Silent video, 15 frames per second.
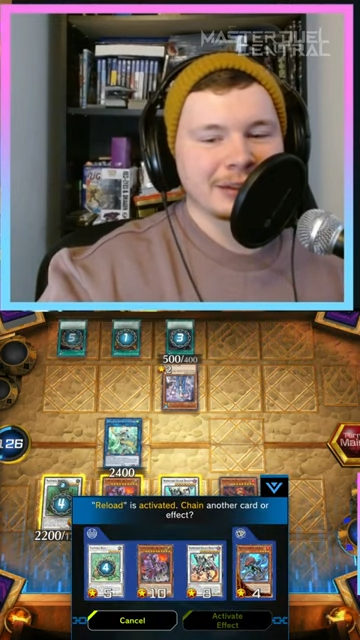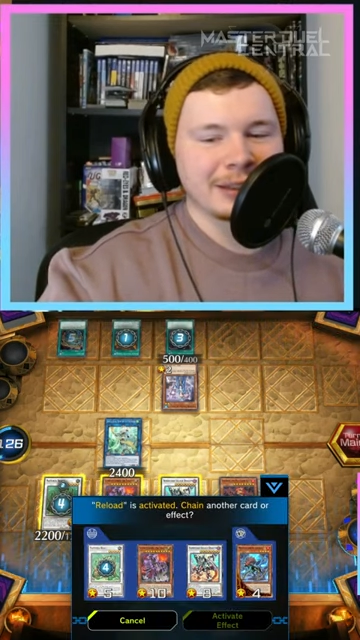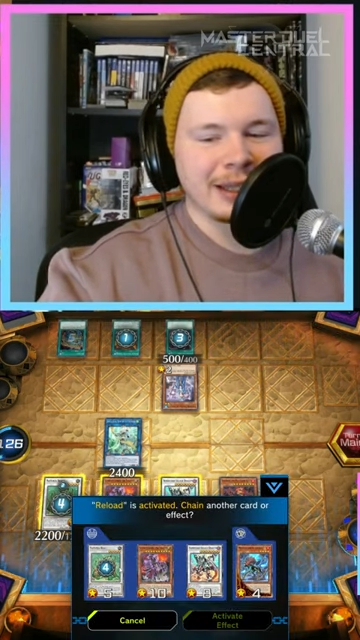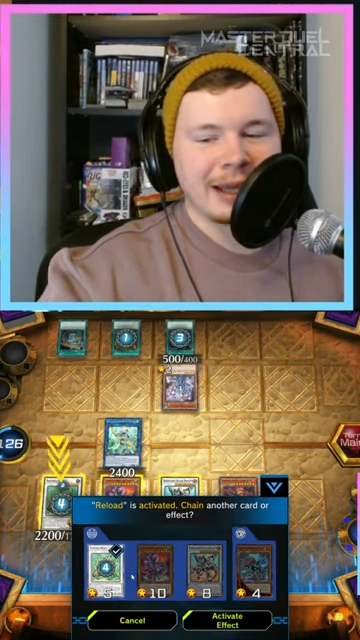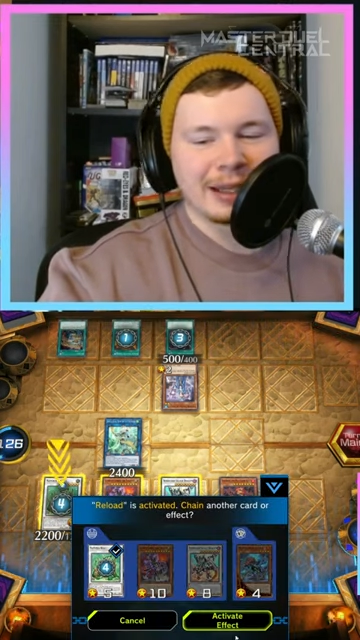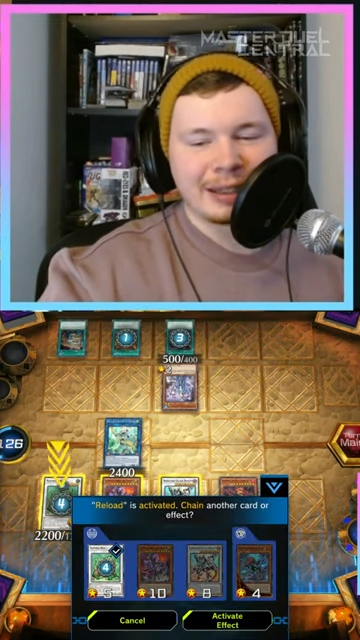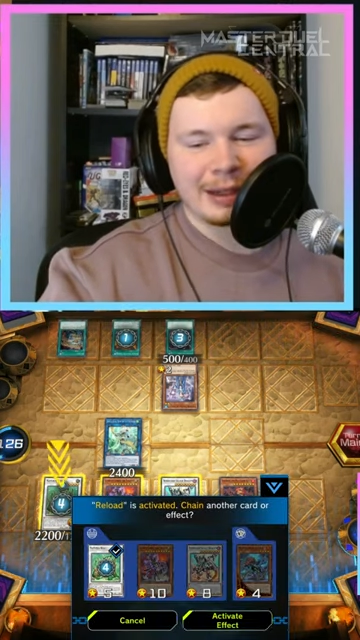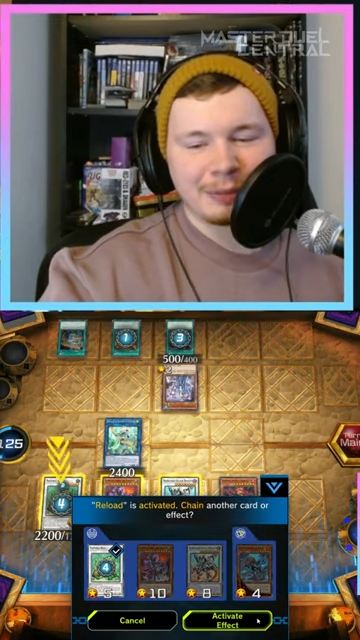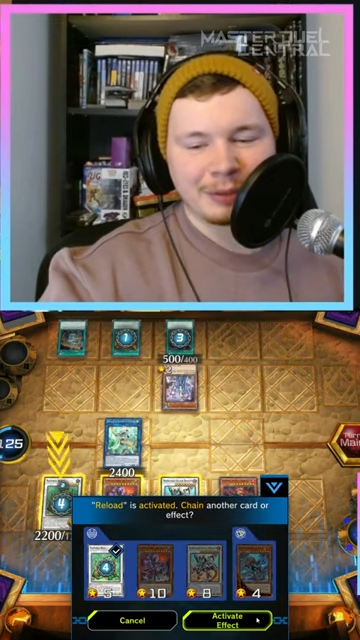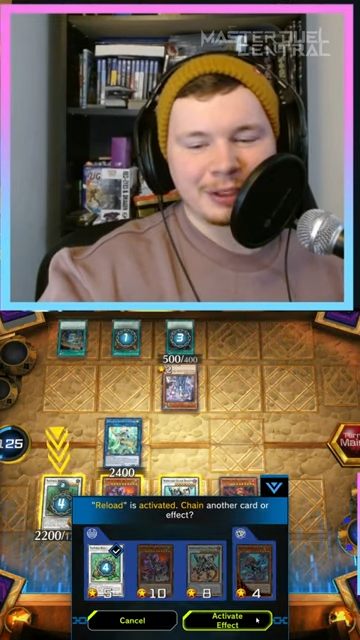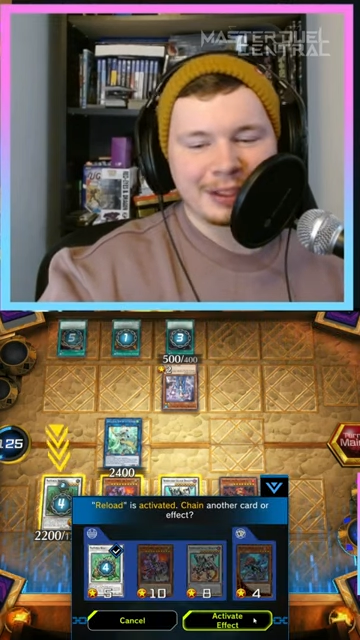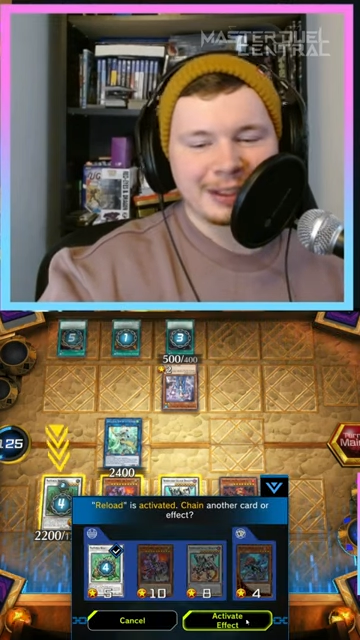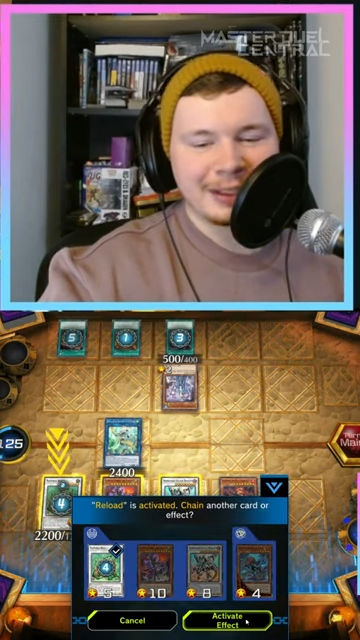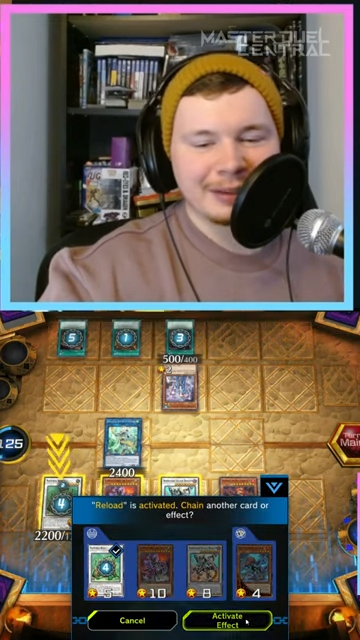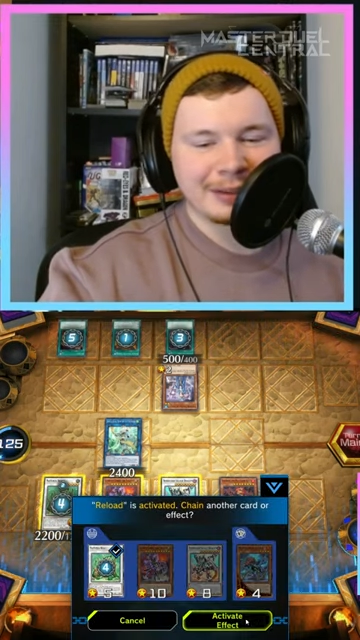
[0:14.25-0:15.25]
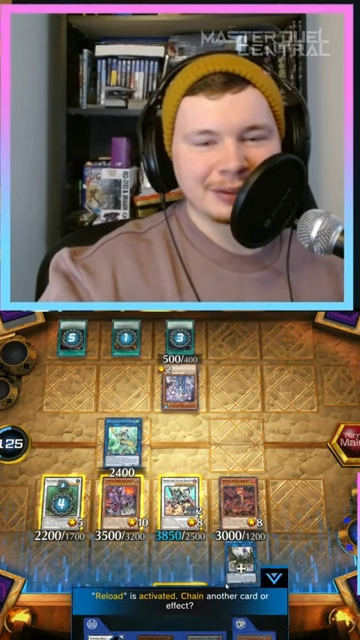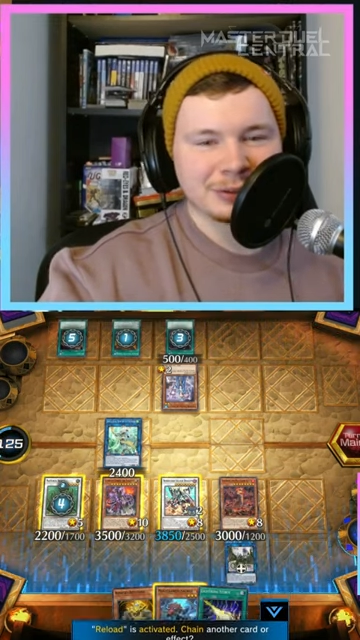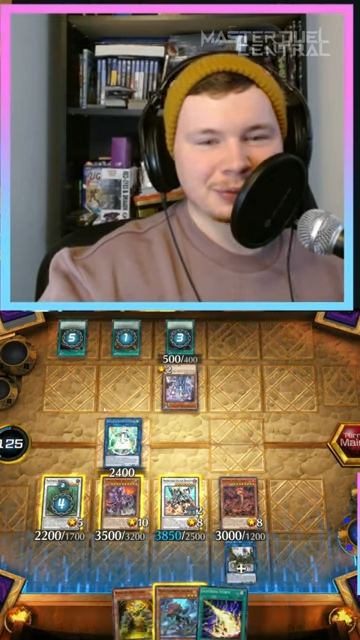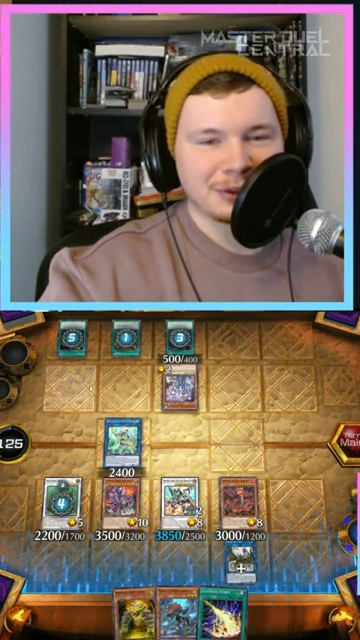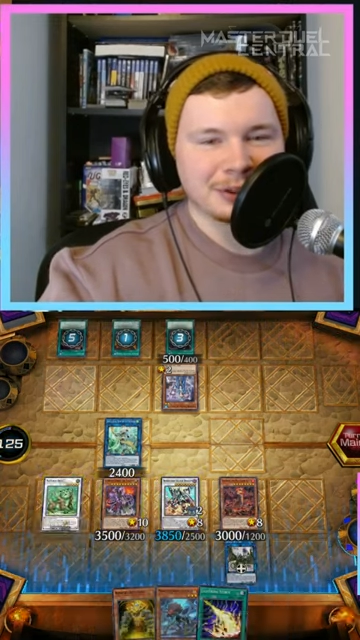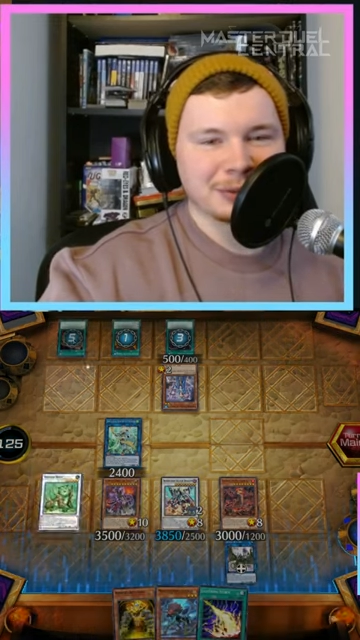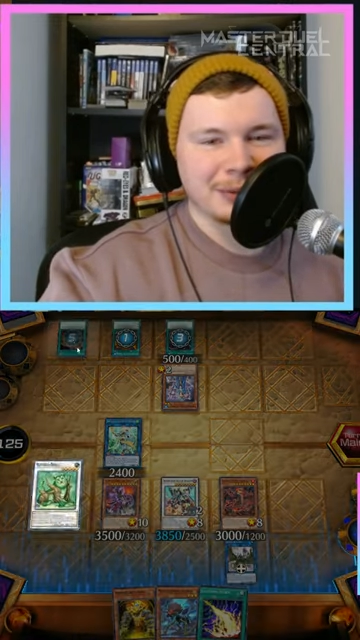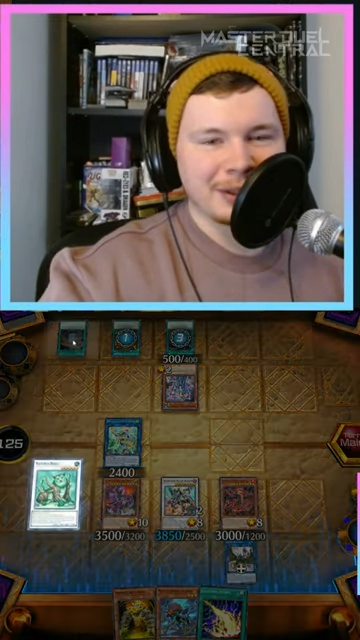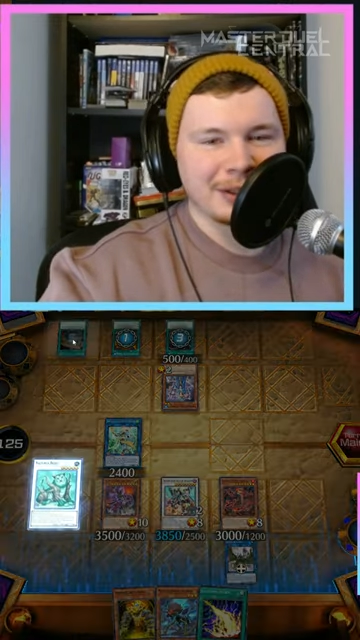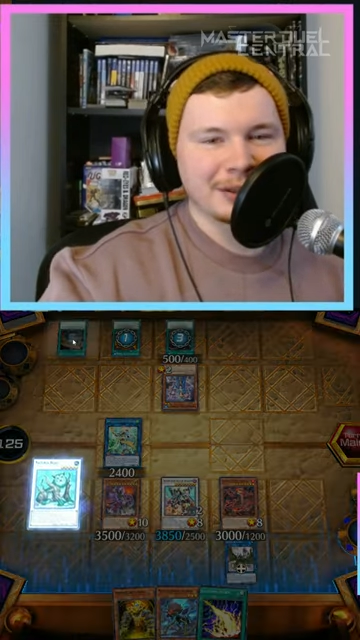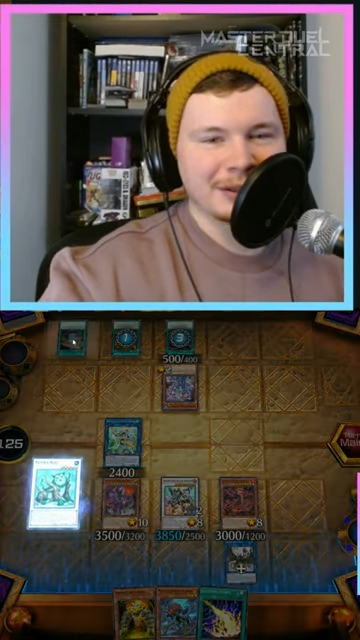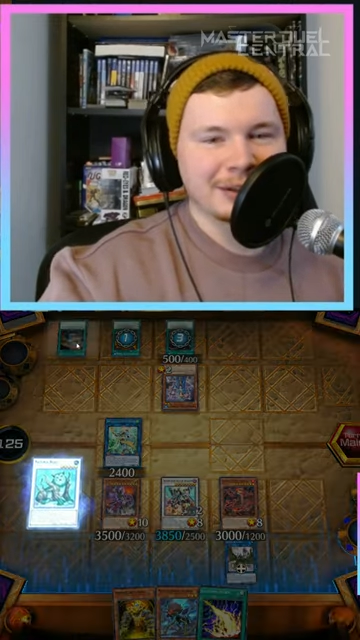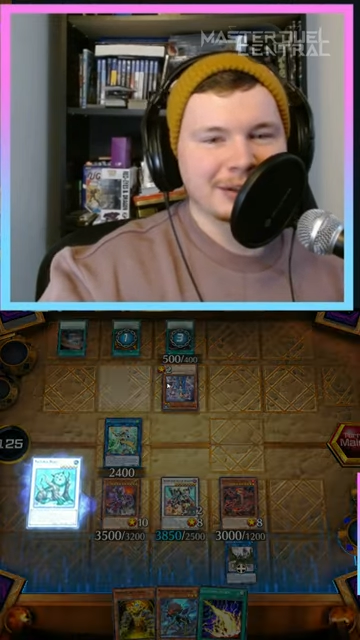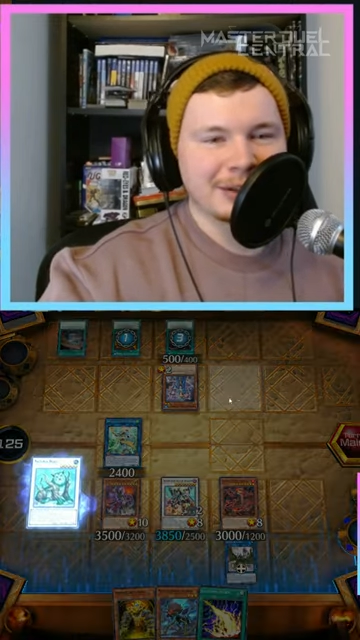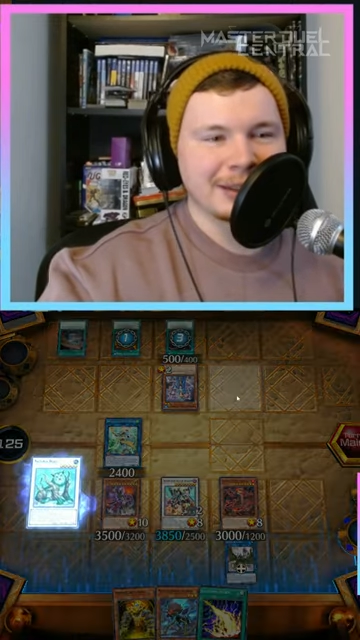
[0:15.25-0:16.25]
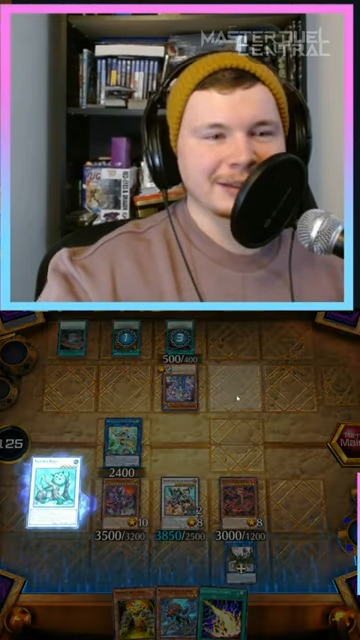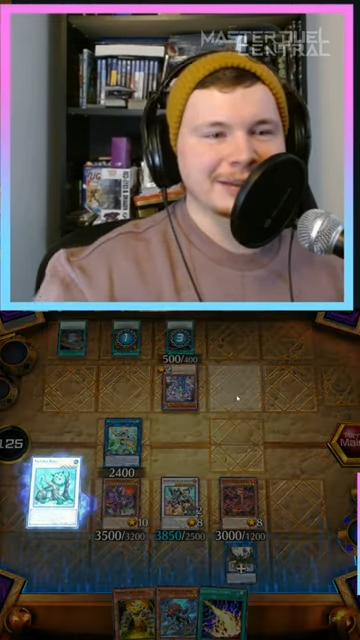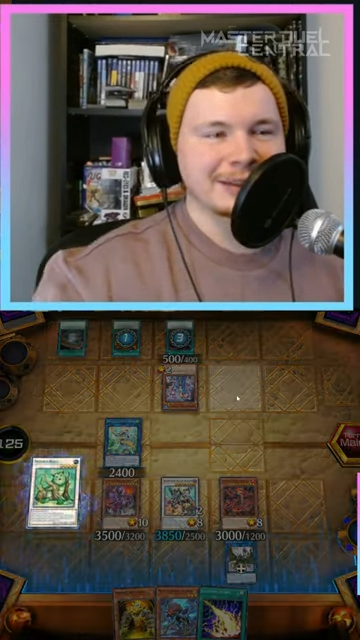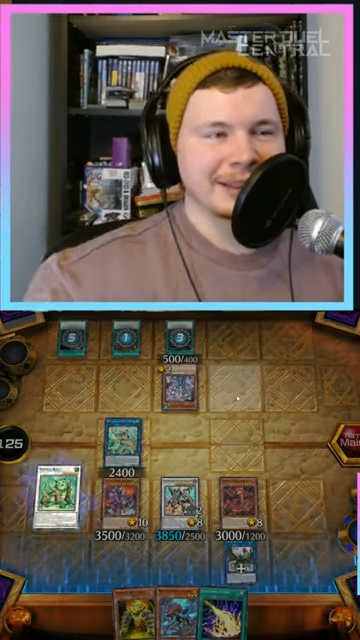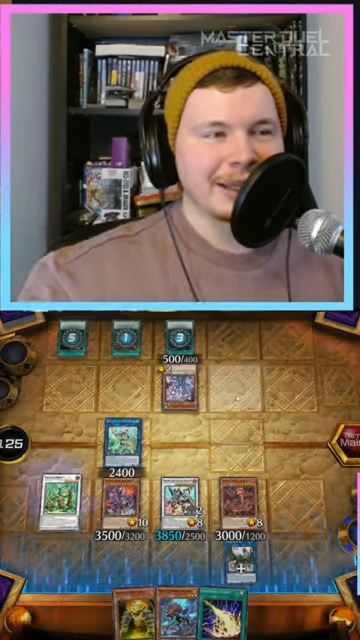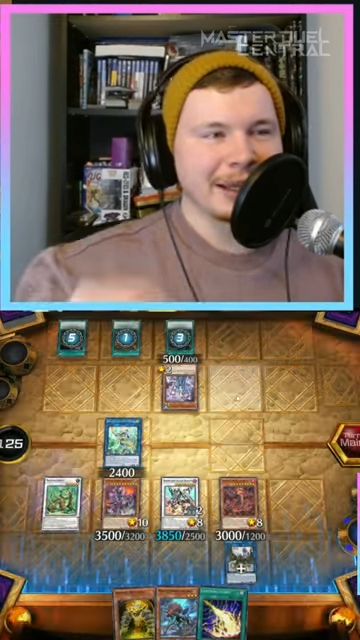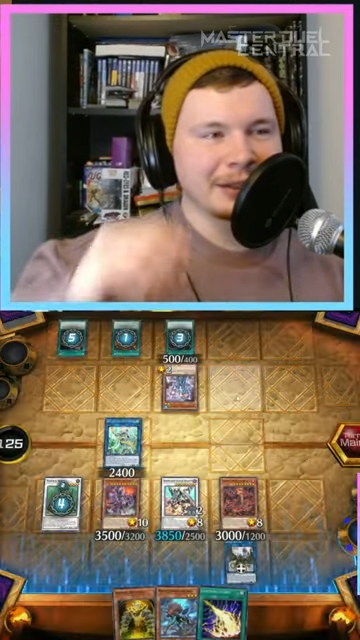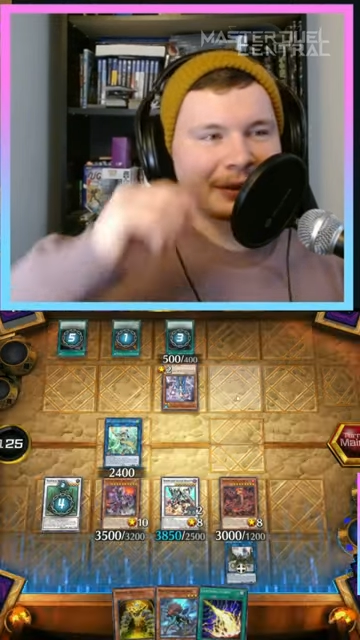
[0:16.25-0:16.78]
Nah, nah, we negate this one as well. Let's negate